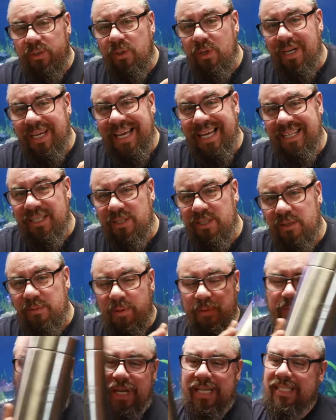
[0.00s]
So I can't talk
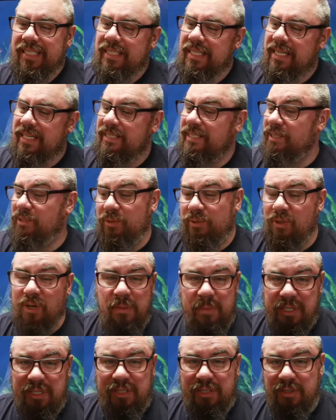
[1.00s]
about pricing yet because I don't know
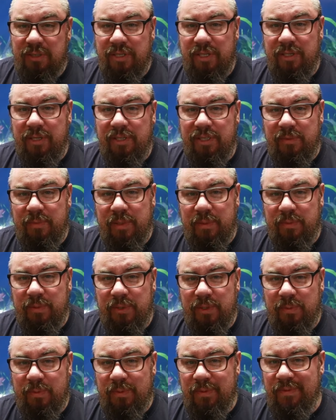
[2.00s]
how much it's going to cost, but I'm
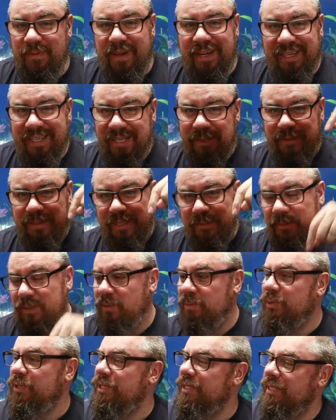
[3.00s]
sure when we find out, someone
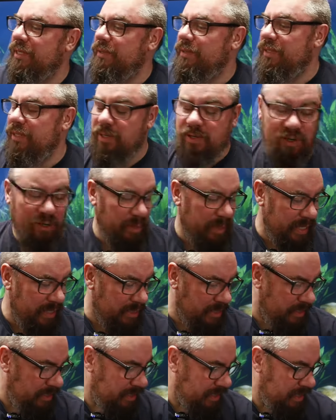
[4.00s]
will put it down in the
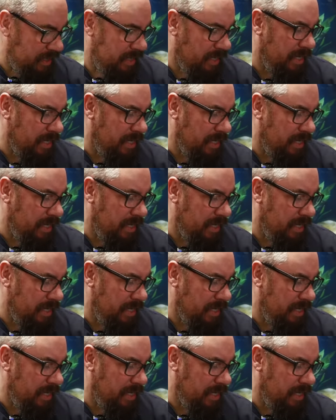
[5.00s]
comments.